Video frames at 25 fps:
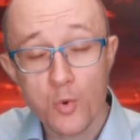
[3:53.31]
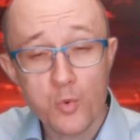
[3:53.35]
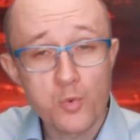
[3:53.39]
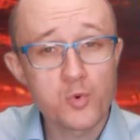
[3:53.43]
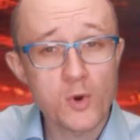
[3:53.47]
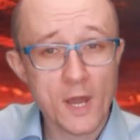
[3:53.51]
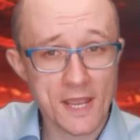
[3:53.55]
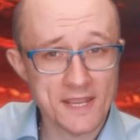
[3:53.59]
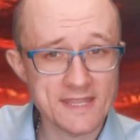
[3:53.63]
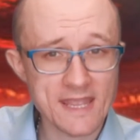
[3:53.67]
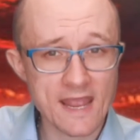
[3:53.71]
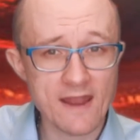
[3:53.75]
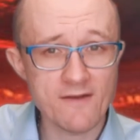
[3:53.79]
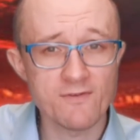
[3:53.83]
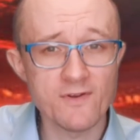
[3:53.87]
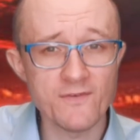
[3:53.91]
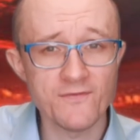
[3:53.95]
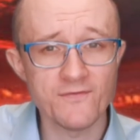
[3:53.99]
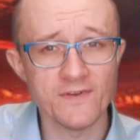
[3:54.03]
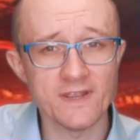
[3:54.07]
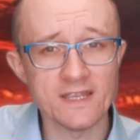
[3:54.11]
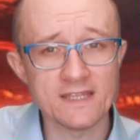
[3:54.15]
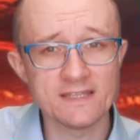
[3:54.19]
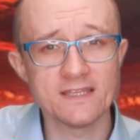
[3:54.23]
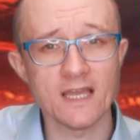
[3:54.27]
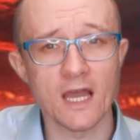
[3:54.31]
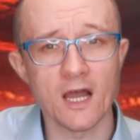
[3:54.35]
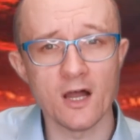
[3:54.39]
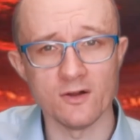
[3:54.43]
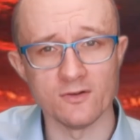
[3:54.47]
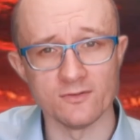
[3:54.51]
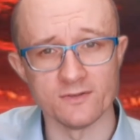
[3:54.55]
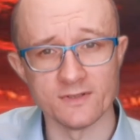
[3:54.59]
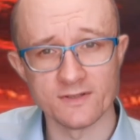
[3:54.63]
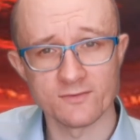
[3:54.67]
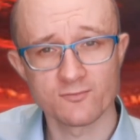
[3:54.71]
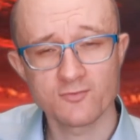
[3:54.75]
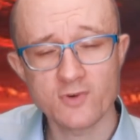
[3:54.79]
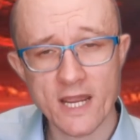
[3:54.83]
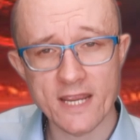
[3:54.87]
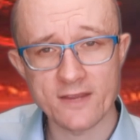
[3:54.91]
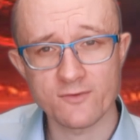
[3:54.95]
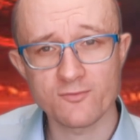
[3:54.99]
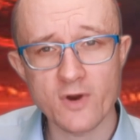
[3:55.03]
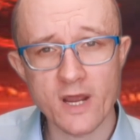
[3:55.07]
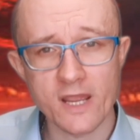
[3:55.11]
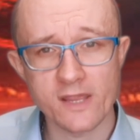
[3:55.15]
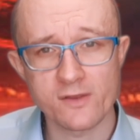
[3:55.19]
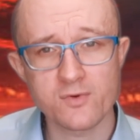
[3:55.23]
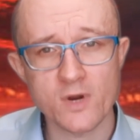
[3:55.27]
Write everything down.
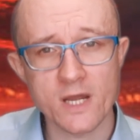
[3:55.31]
Write.